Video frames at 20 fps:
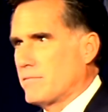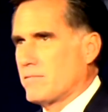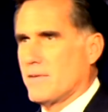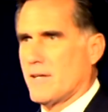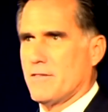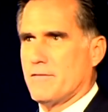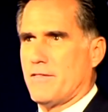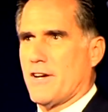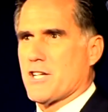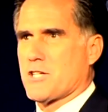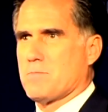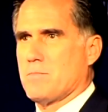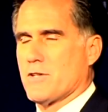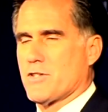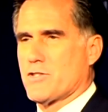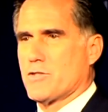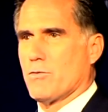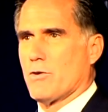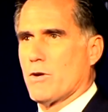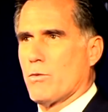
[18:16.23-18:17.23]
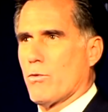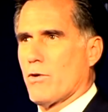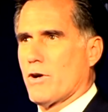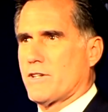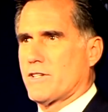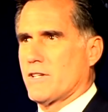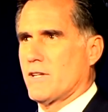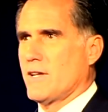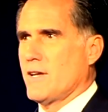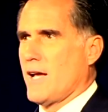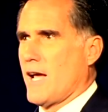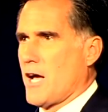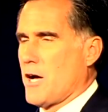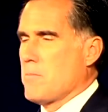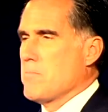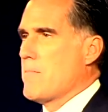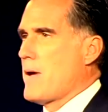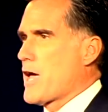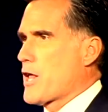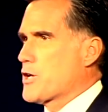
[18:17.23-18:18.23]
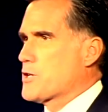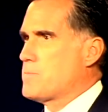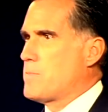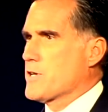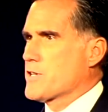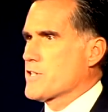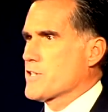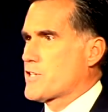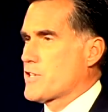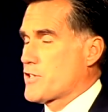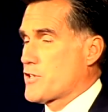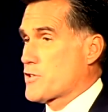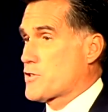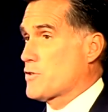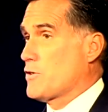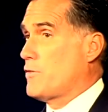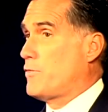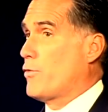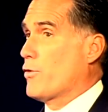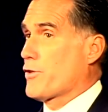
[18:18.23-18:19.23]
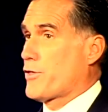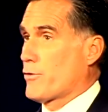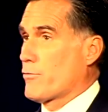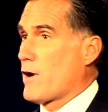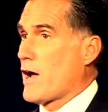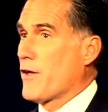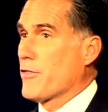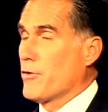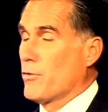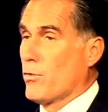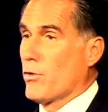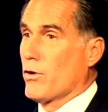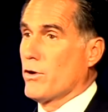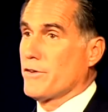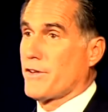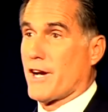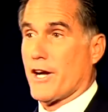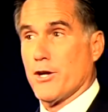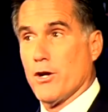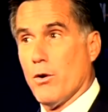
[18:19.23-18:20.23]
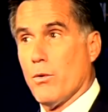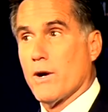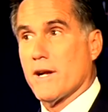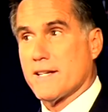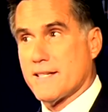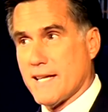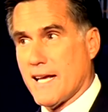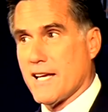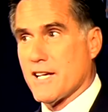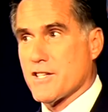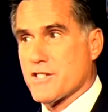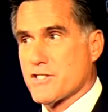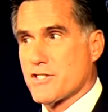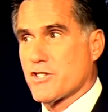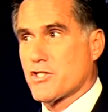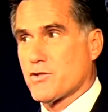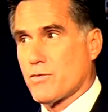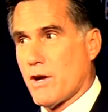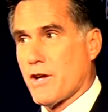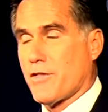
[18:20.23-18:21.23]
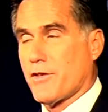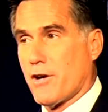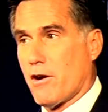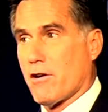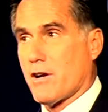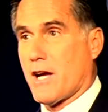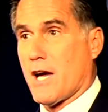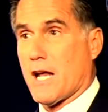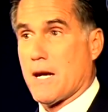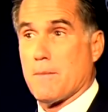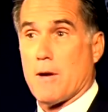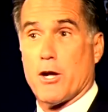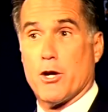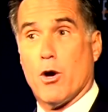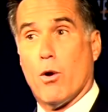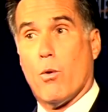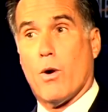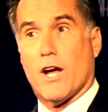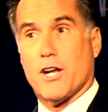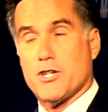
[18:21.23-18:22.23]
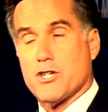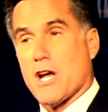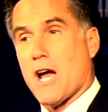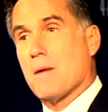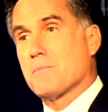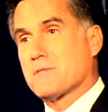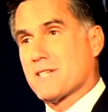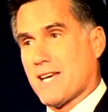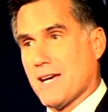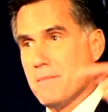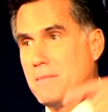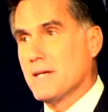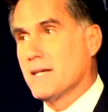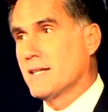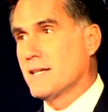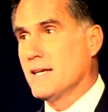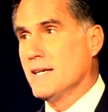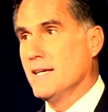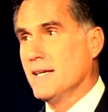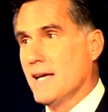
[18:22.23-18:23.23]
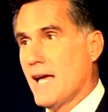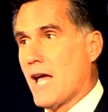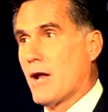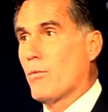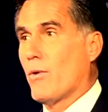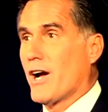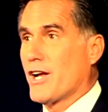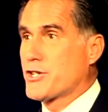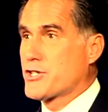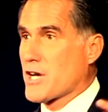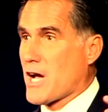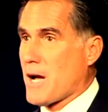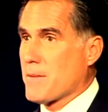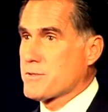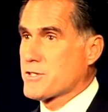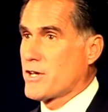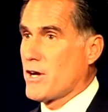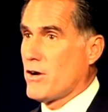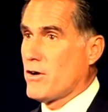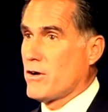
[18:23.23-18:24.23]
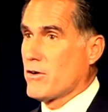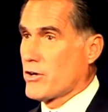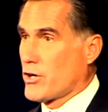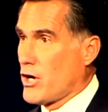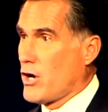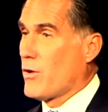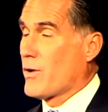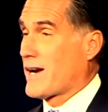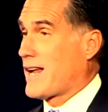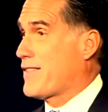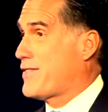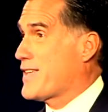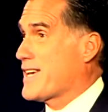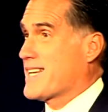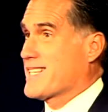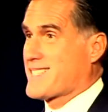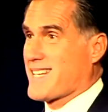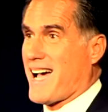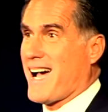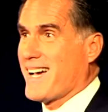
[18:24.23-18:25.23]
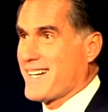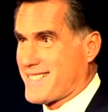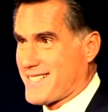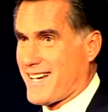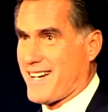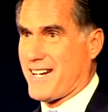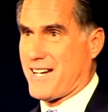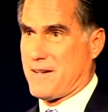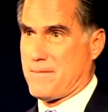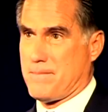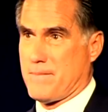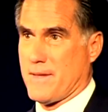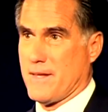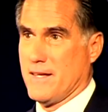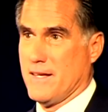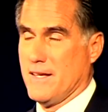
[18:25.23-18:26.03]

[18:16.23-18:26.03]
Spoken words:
investments, doing work to help manage businesses and so forth around the world. And I know what it takes to strengthen our economy. I know why jobs come in and why jobs go. And I think it's high time